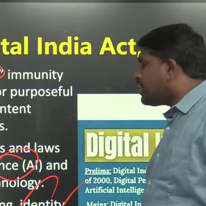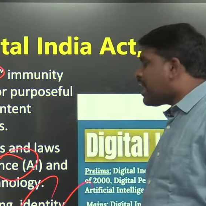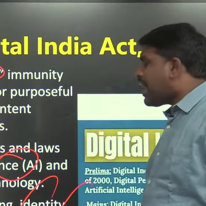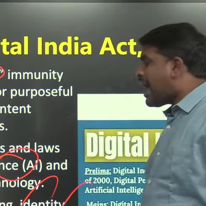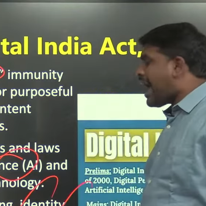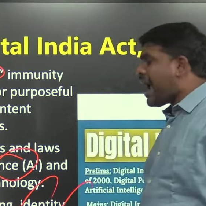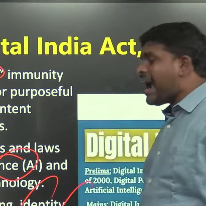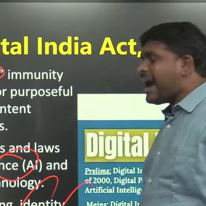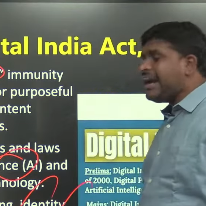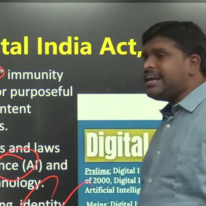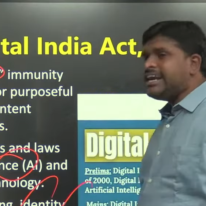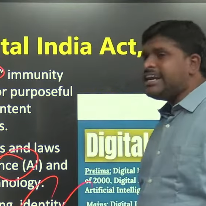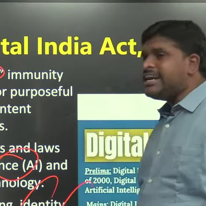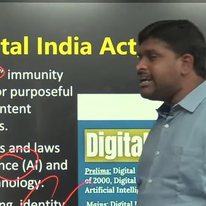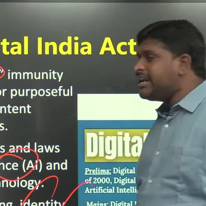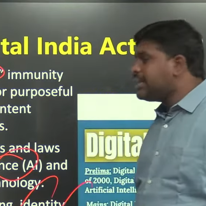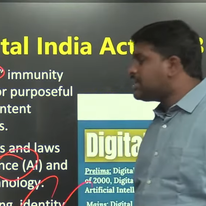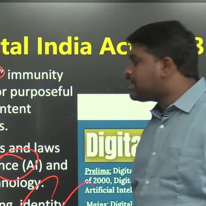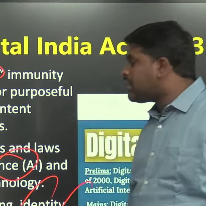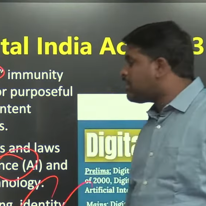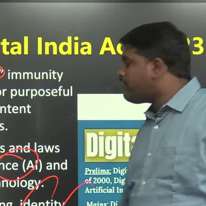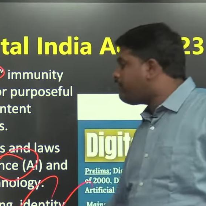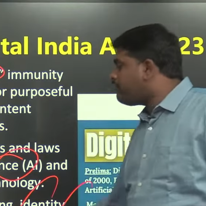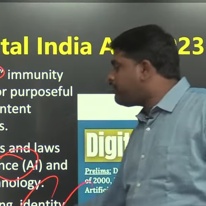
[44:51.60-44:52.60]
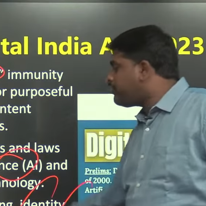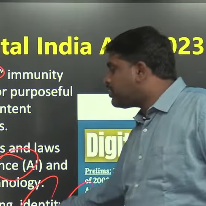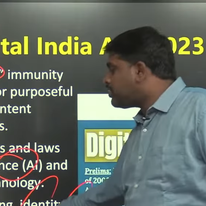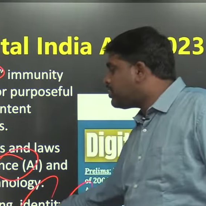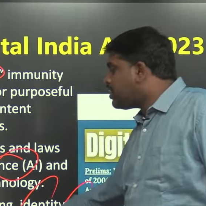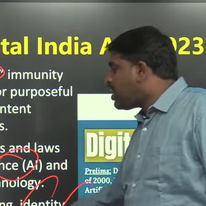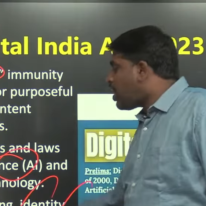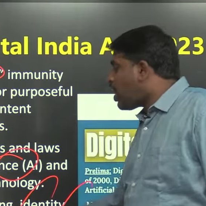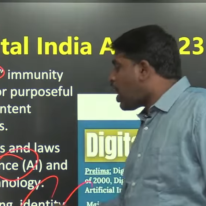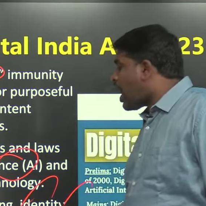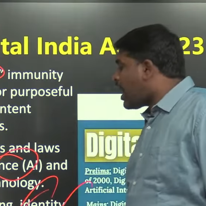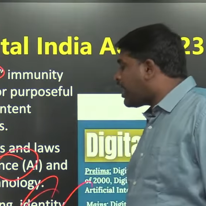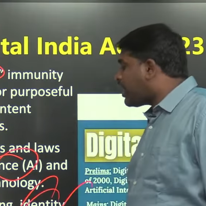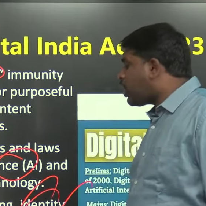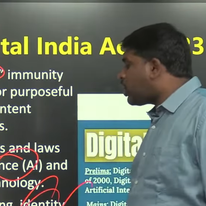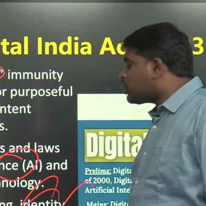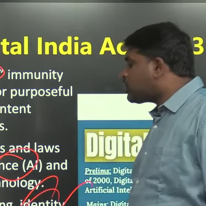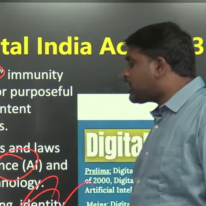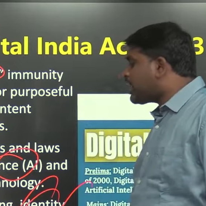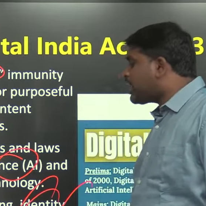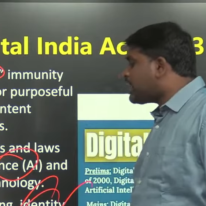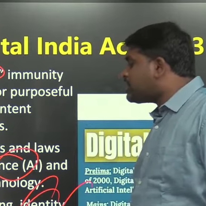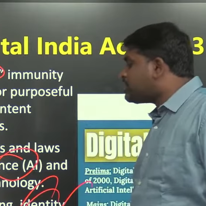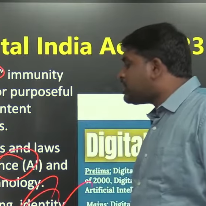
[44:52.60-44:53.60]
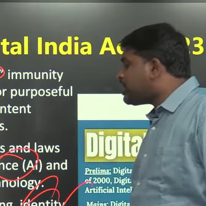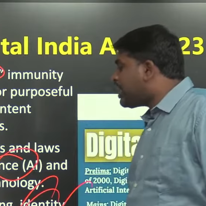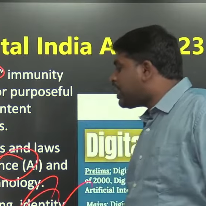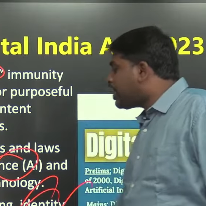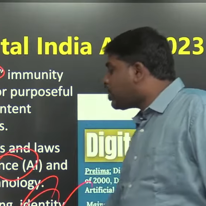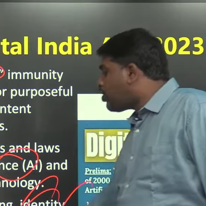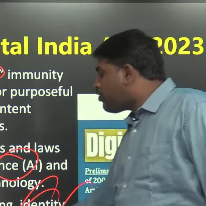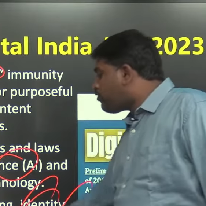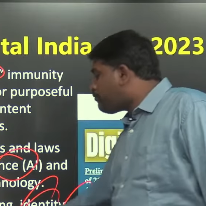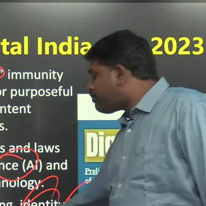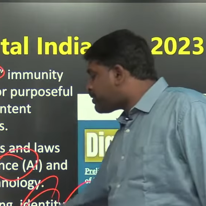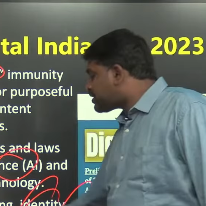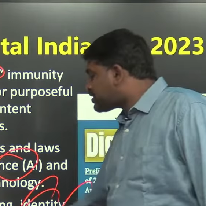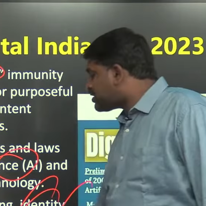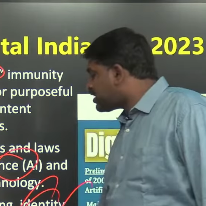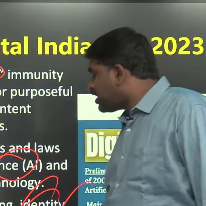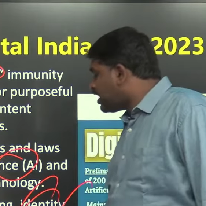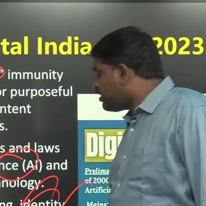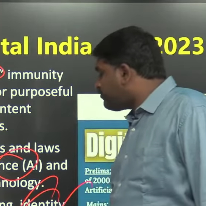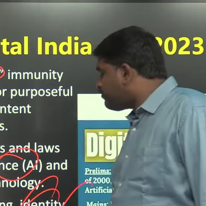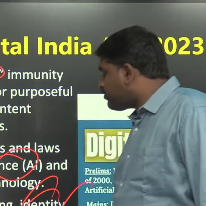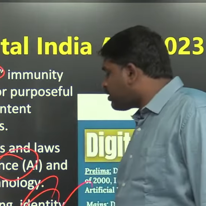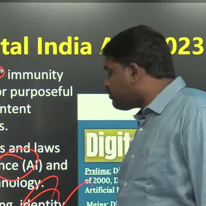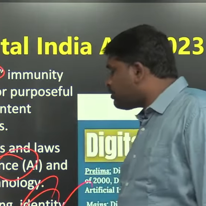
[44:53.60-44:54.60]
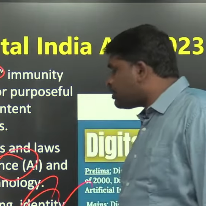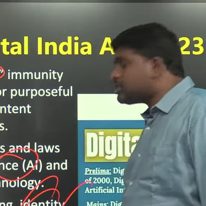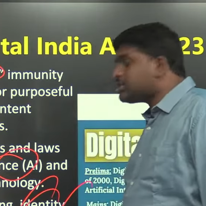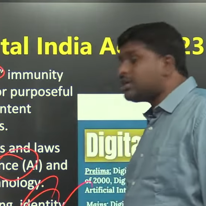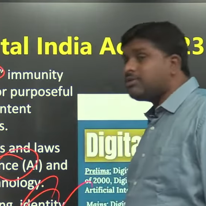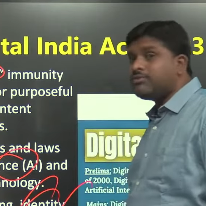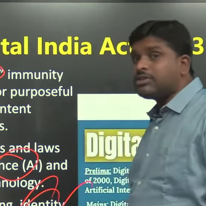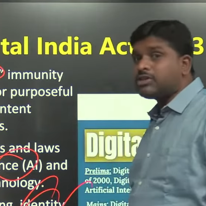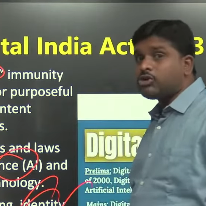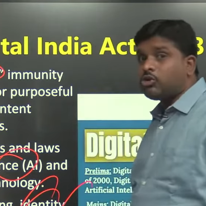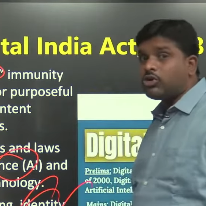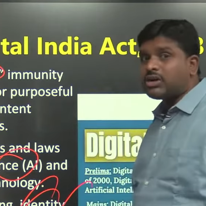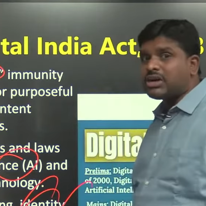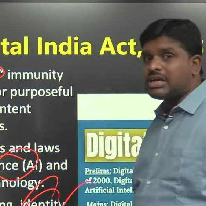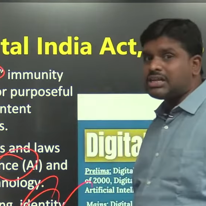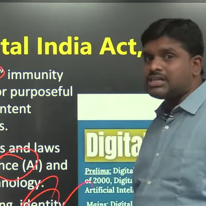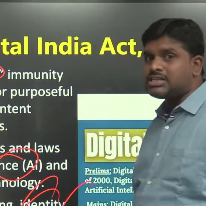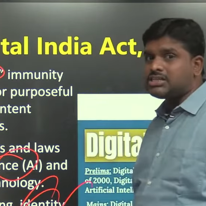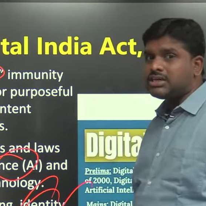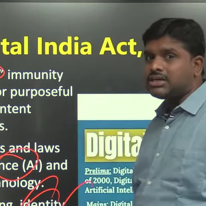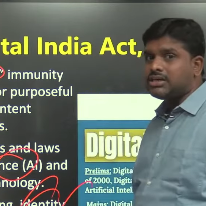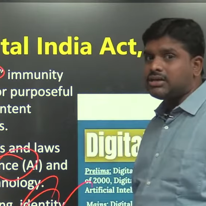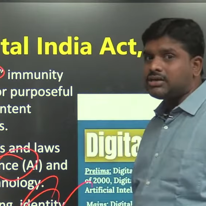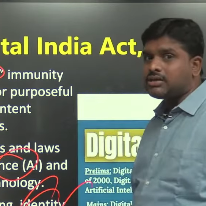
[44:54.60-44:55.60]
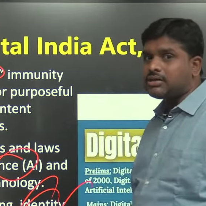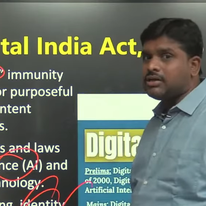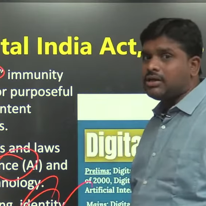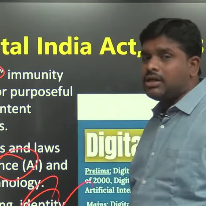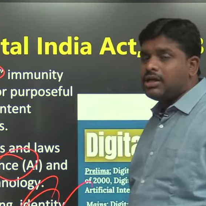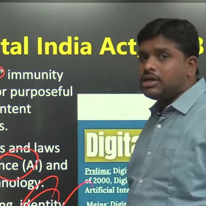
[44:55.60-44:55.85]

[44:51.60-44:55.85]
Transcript: identity theft, unauthorized sharing of personal information without consent.